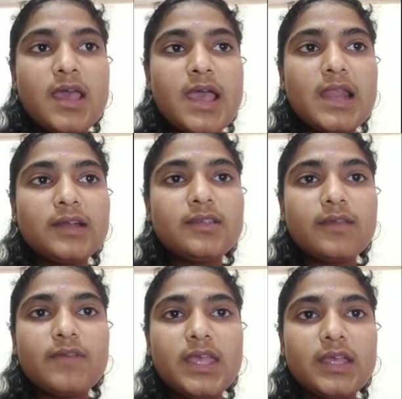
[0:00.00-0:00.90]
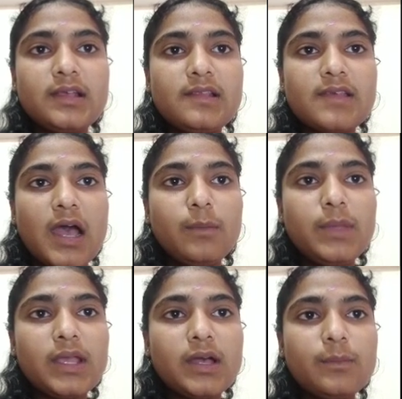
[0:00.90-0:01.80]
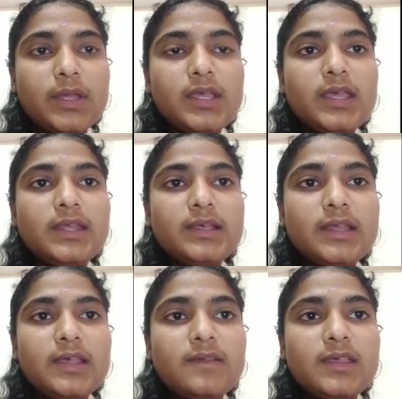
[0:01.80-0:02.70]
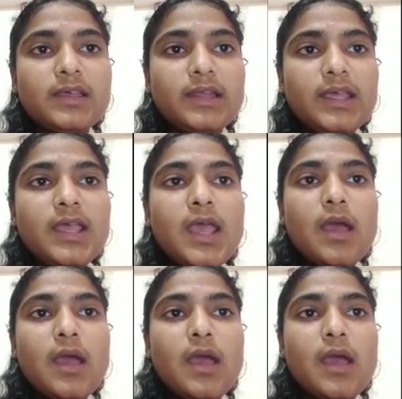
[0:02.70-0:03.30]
Electric vehicles are becoming increasingly